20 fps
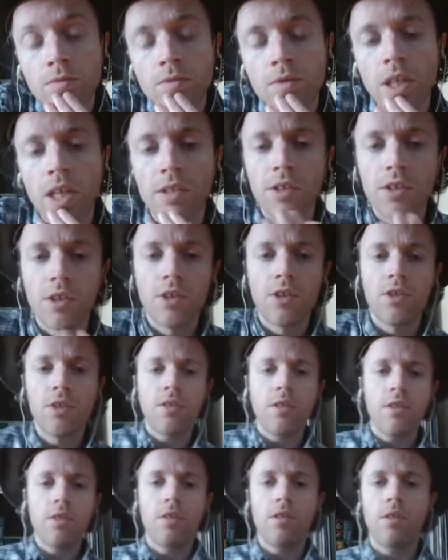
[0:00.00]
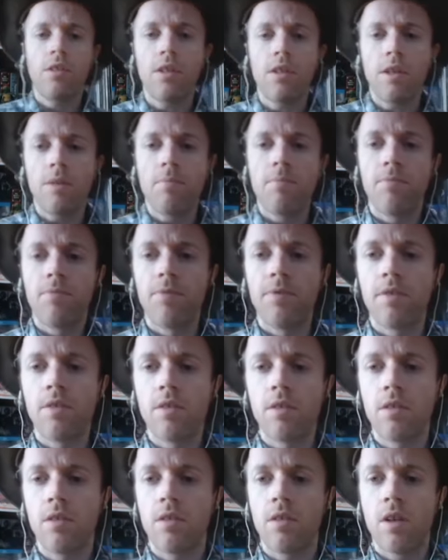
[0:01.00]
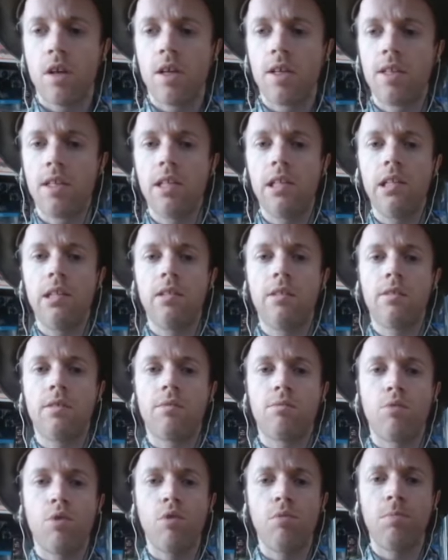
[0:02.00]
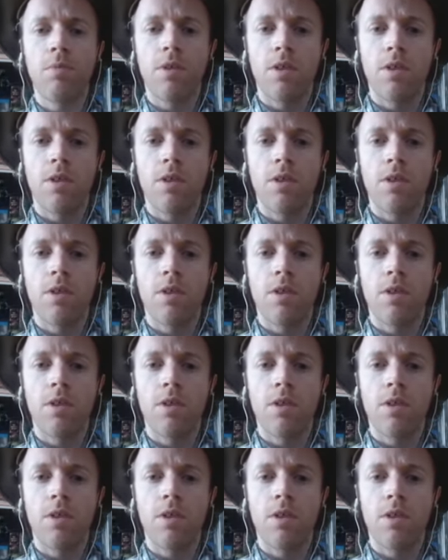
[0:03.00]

Has he undone Gil's rope,